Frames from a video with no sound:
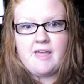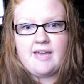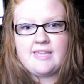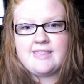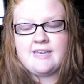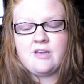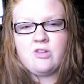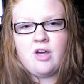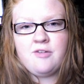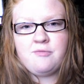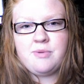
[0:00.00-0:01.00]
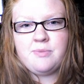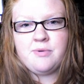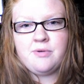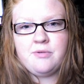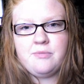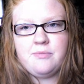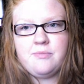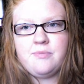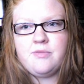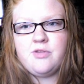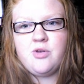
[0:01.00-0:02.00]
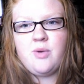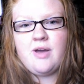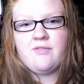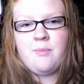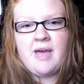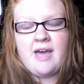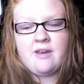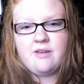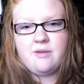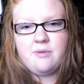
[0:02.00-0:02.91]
I think a lot of people who have a bad